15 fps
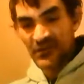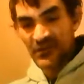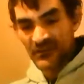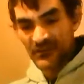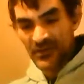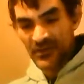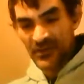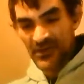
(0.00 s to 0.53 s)
one
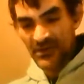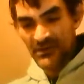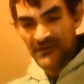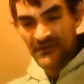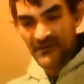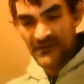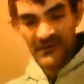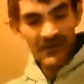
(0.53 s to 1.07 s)

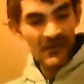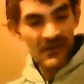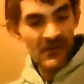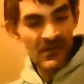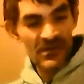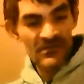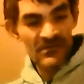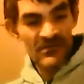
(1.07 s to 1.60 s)
apart,
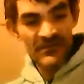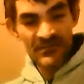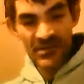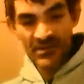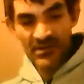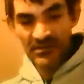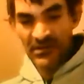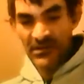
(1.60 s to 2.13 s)
or I'm just
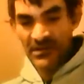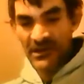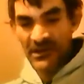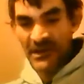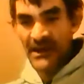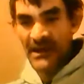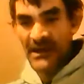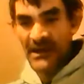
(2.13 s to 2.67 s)
probably going
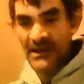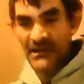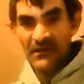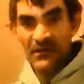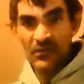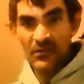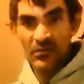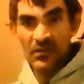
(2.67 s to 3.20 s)
to add
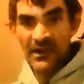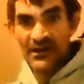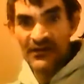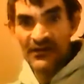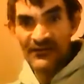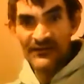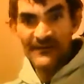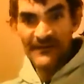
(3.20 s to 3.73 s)

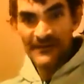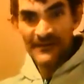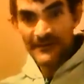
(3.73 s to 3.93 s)
around.